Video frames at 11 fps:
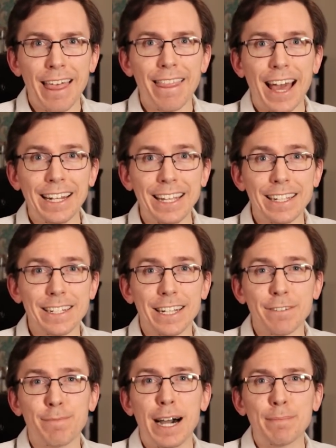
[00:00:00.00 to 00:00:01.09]
That is,
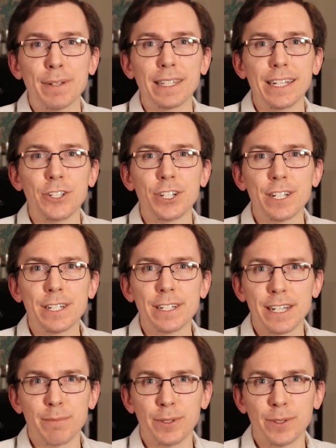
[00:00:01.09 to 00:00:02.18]
if population
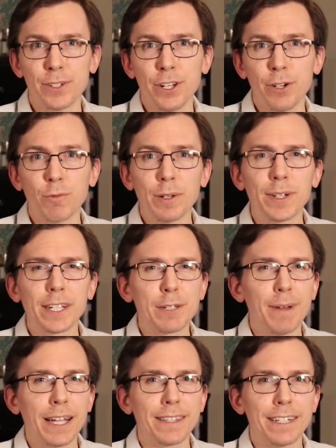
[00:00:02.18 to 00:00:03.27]
doubles, we would
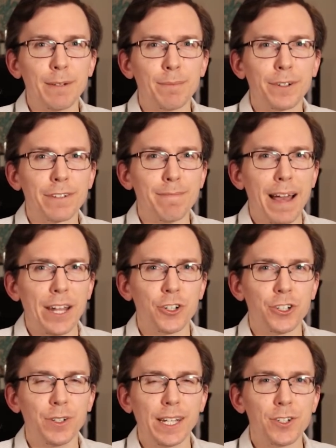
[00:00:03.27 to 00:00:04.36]
expect the number of mass
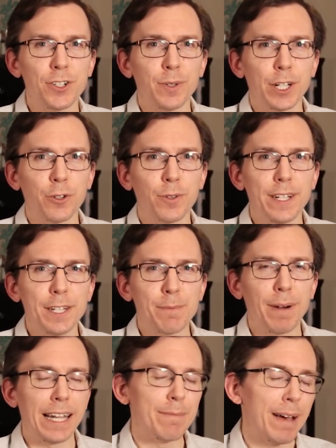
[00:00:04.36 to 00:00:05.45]
shootings to increase
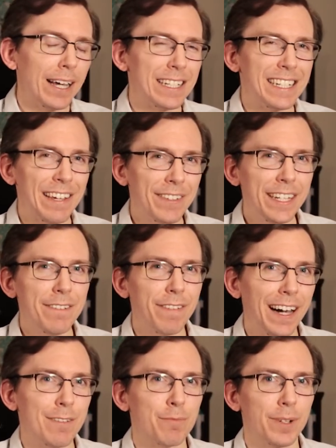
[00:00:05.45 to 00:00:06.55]
by about
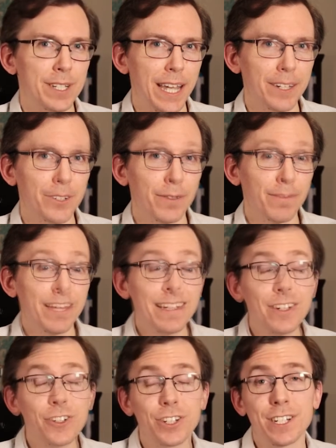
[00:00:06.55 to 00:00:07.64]
75%. So
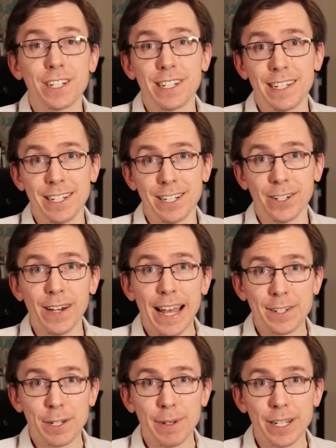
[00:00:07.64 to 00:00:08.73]
this is just a statistical
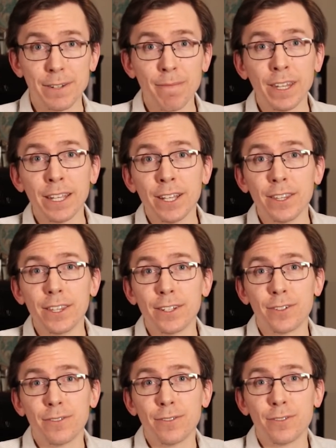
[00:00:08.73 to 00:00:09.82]
estimate.
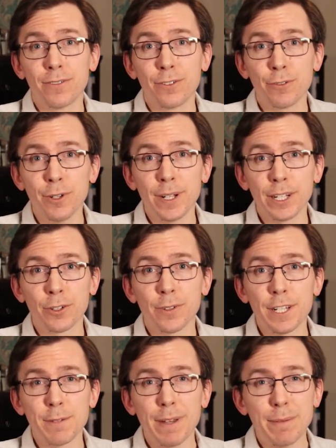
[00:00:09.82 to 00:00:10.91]
The true
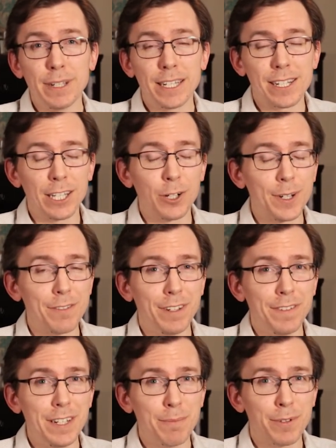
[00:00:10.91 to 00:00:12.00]
increase may be as low as
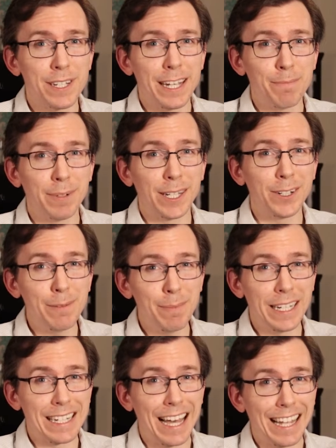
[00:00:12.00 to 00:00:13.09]
50%, but it could
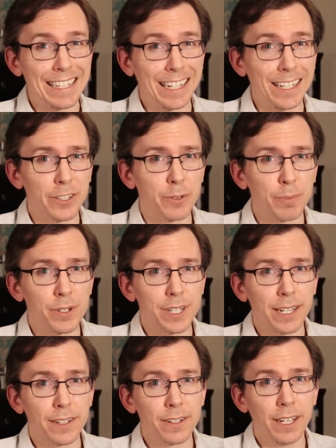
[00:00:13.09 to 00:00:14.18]
be as high as
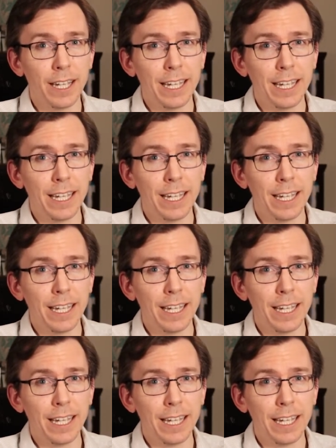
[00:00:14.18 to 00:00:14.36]
100%.